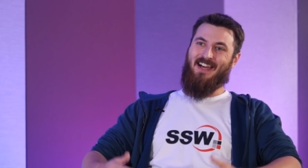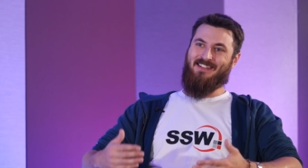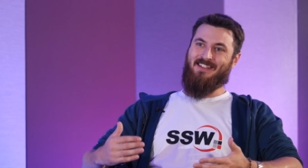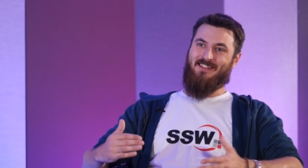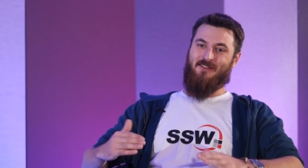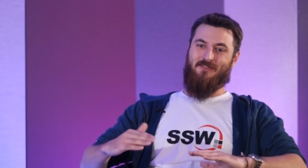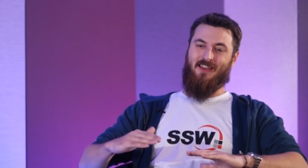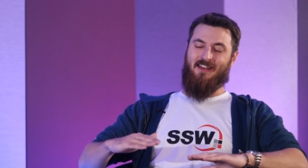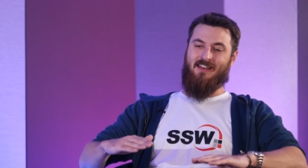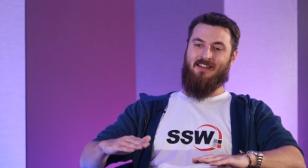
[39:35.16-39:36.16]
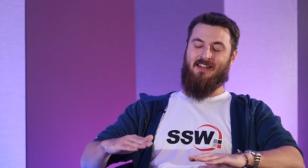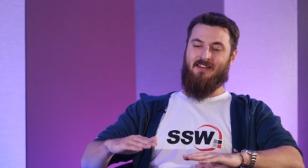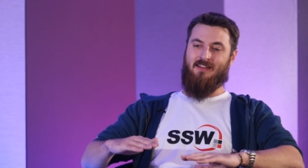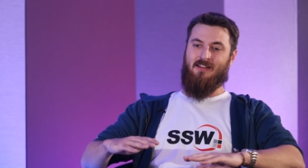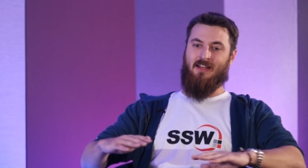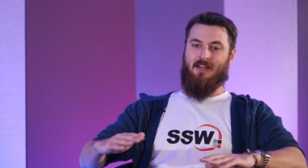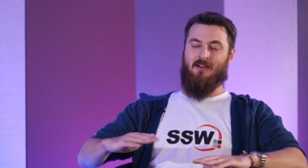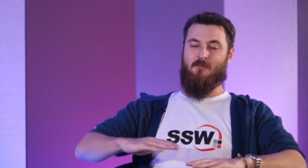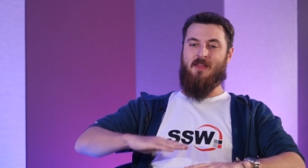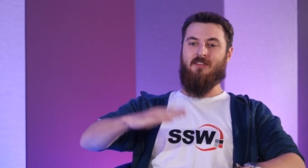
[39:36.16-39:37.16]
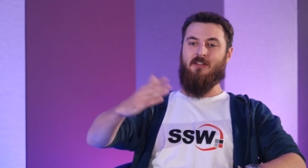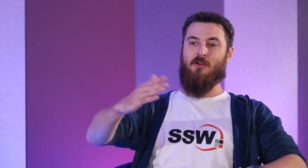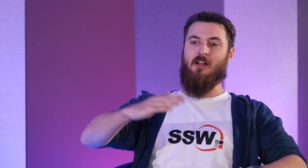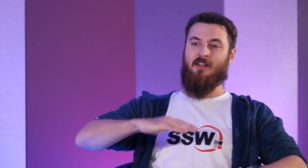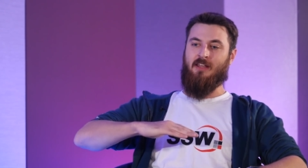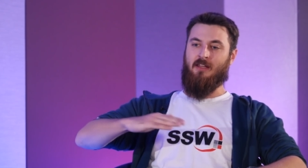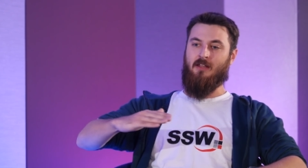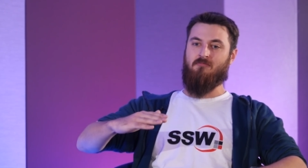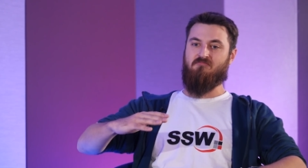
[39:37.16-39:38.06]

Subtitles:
did something in augmented reality